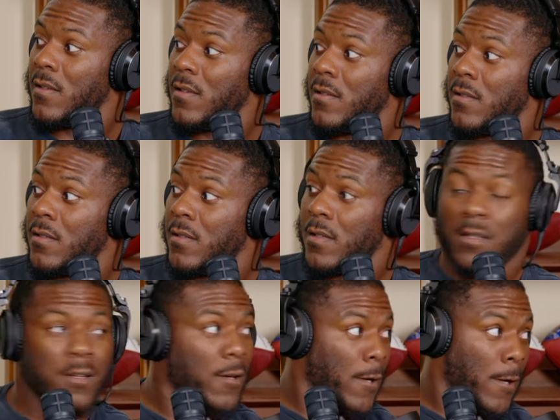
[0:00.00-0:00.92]
that's because
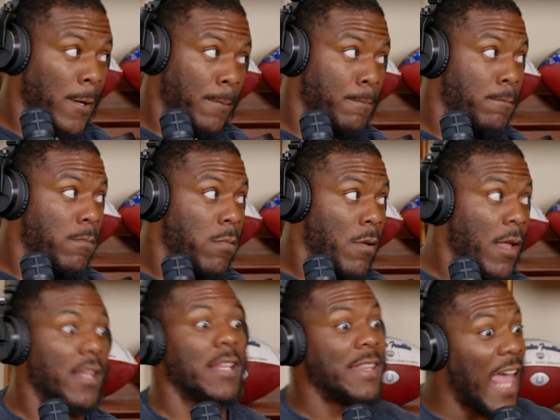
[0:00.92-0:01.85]
y'all taking.
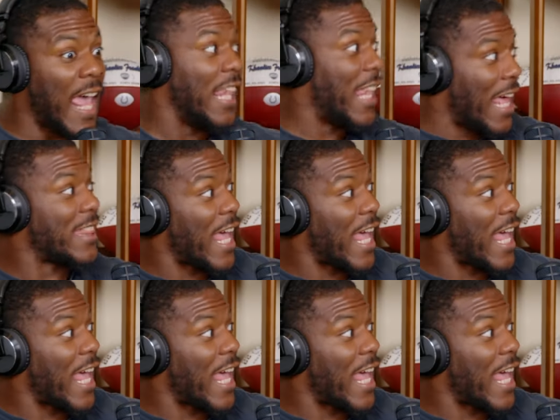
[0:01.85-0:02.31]
They let